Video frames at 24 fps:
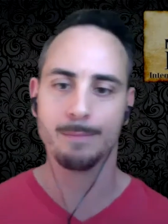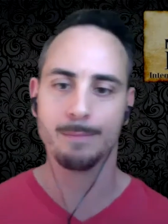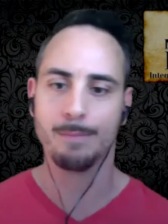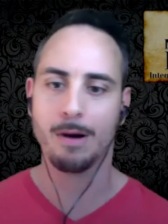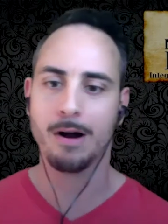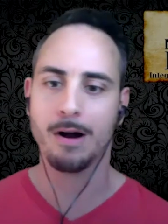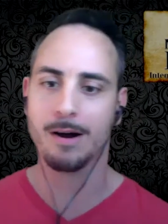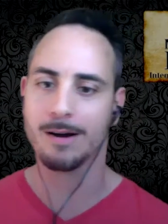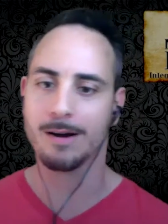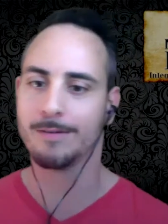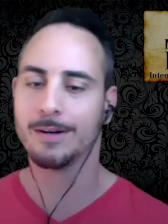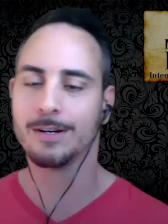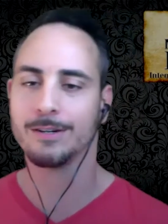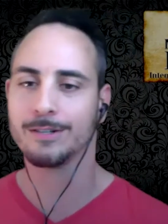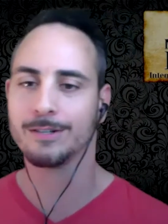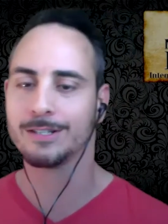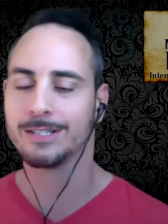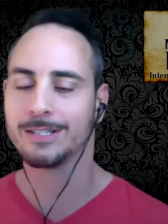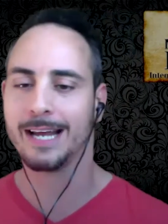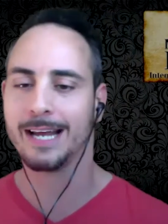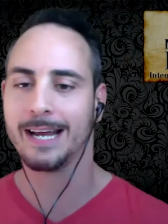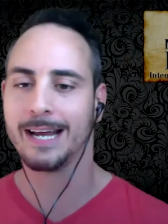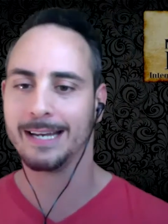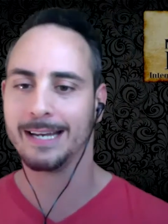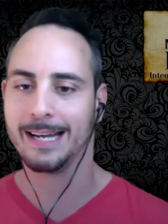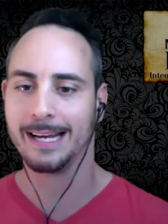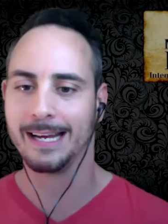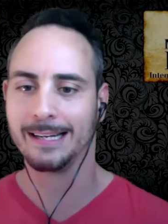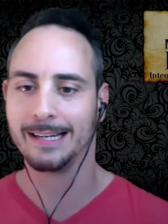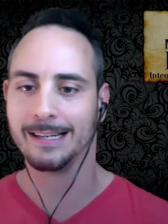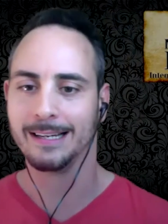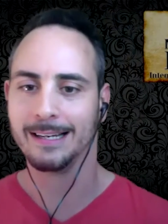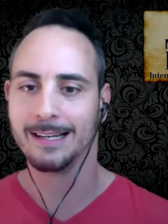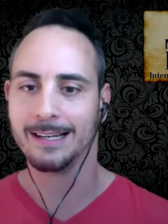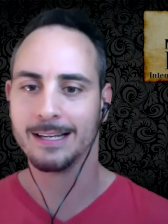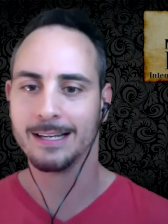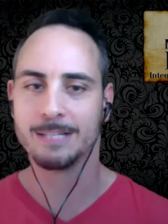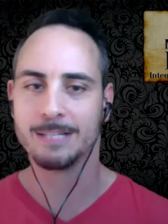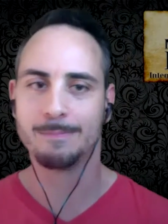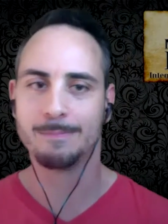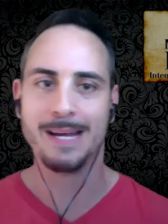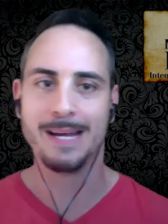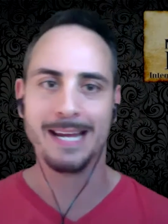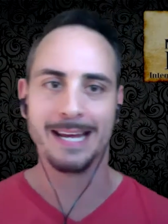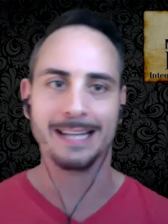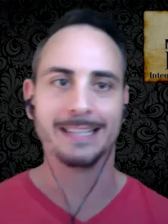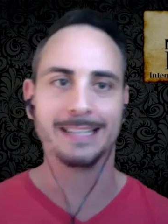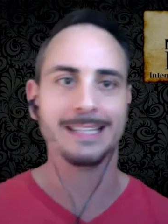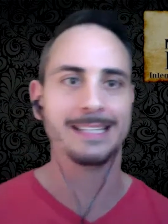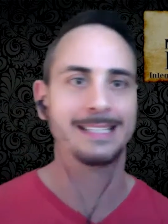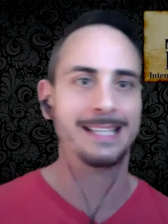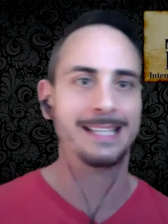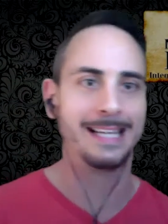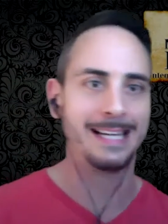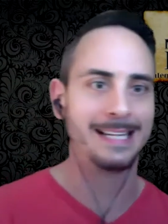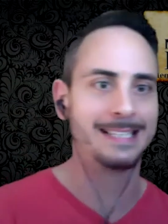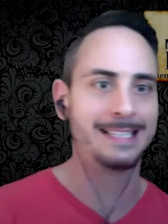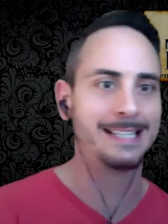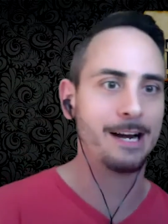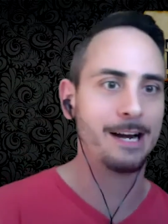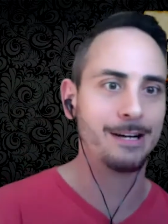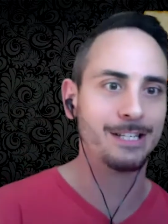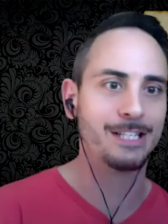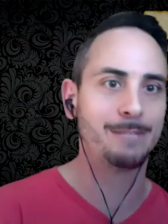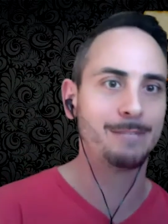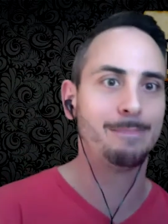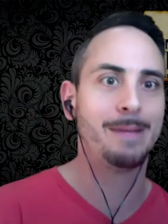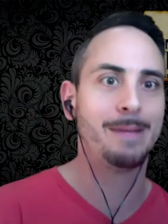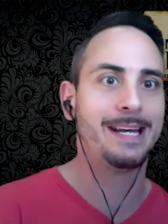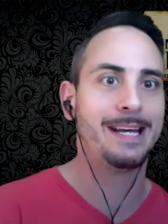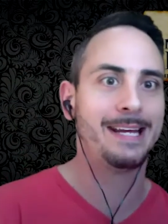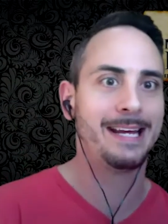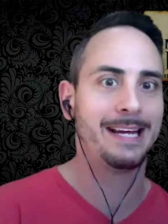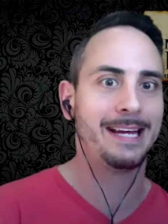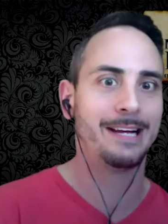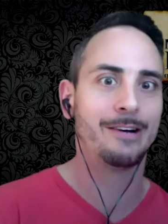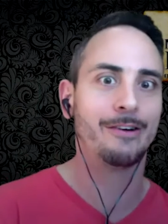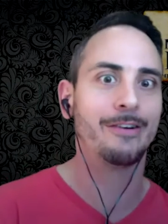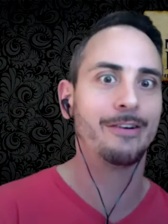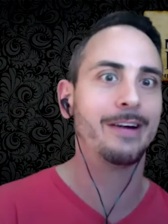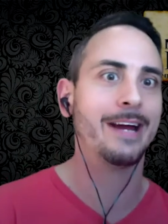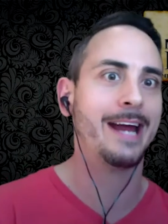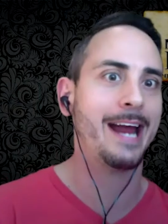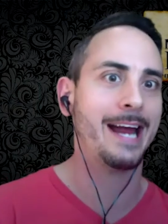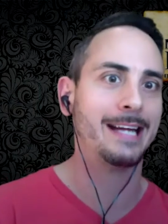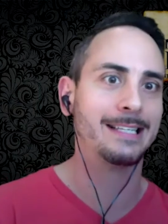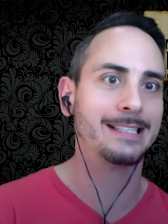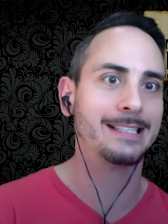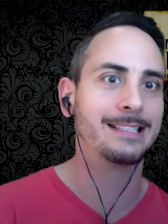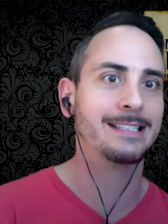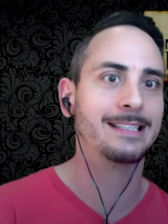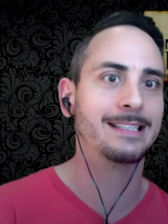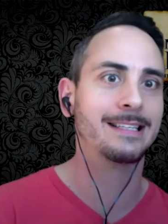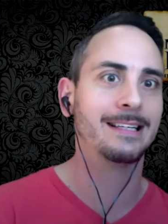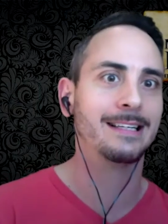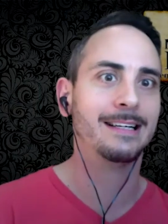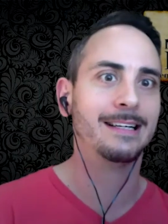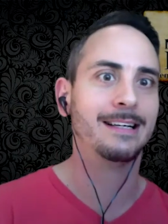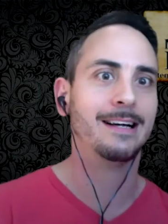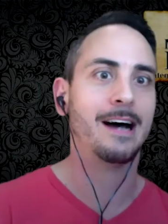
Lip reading: Part of understanding speaking and listening is that our speaking creates